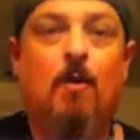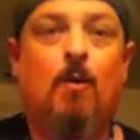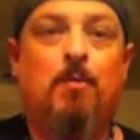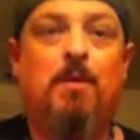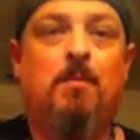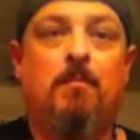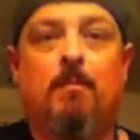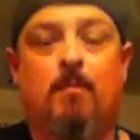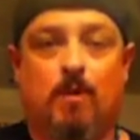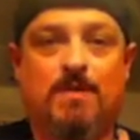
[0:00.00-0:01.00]
will be
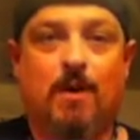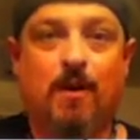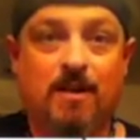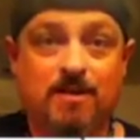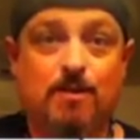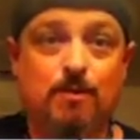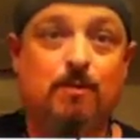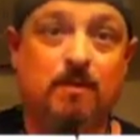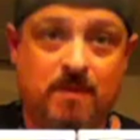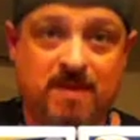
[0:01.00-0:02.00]
returning
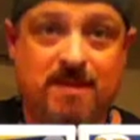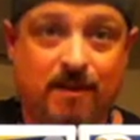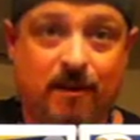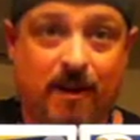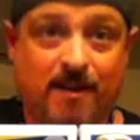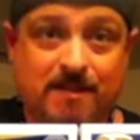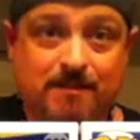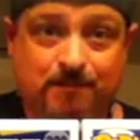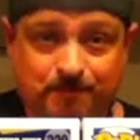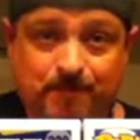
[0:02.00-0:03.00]
to the series.